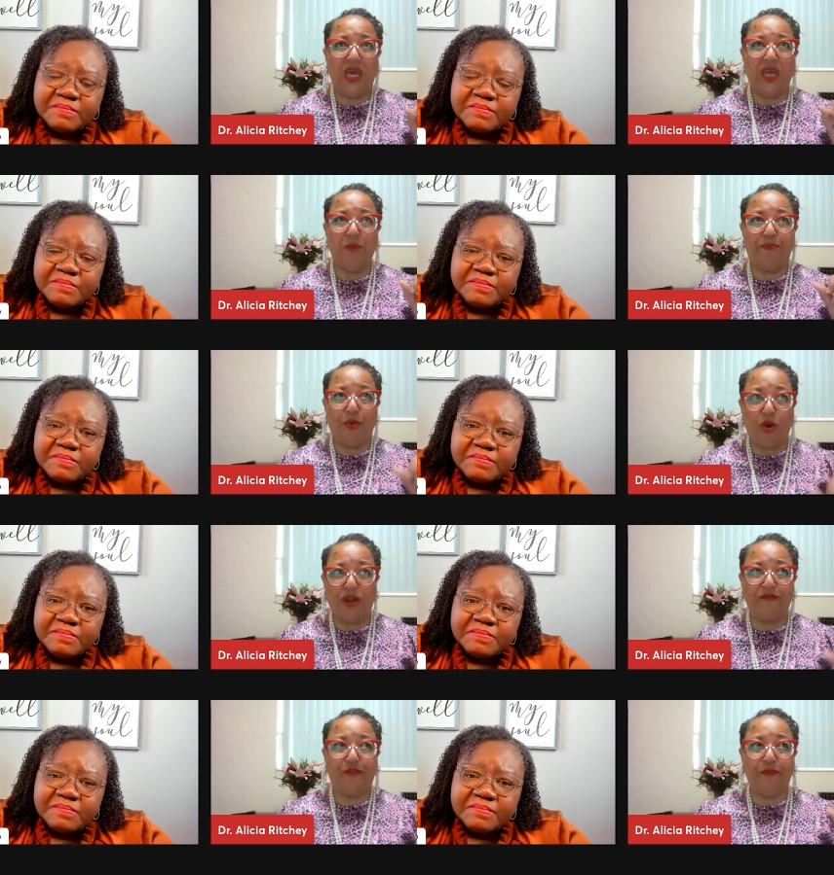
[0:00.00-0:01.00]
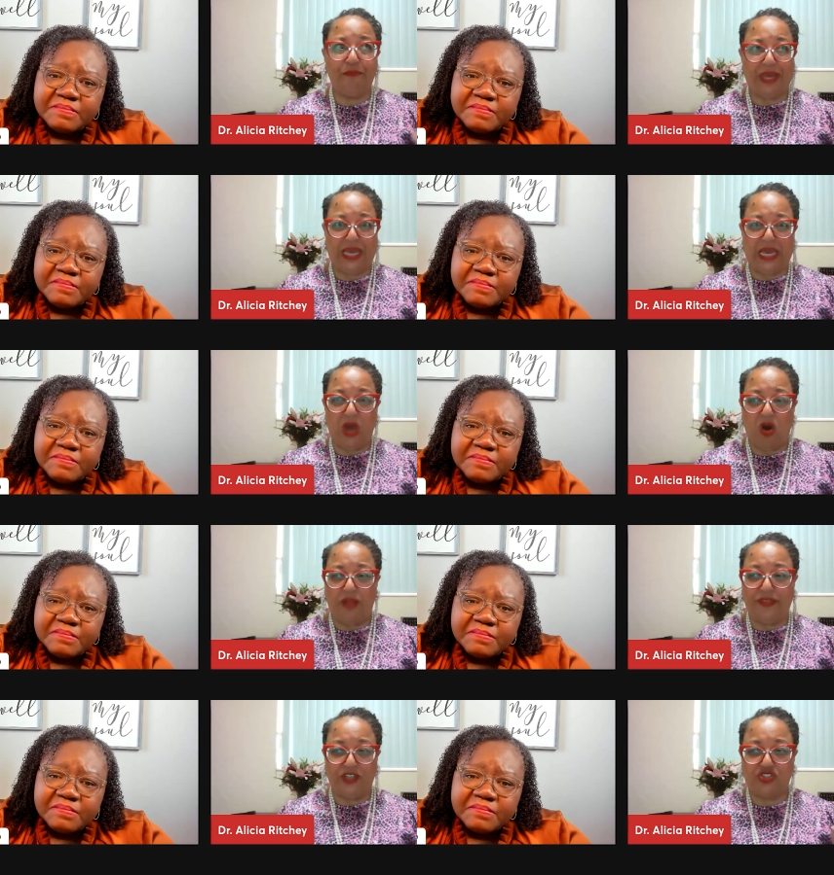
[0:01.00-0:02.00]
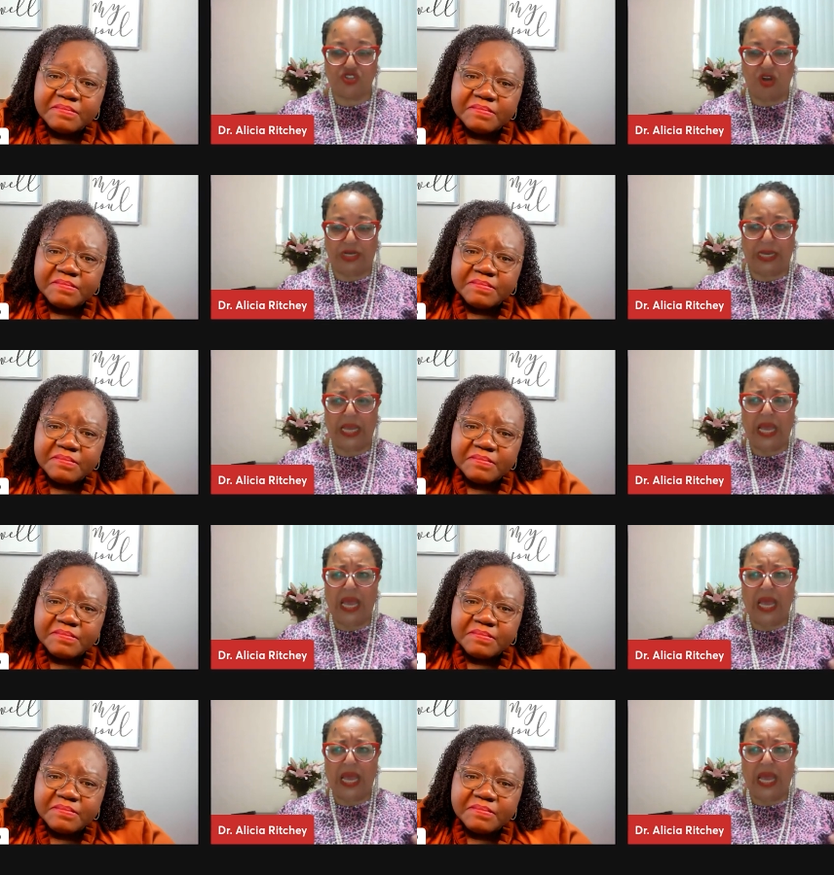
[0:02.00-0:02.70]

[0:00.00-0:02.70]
Speaker 1: important for me on this journey.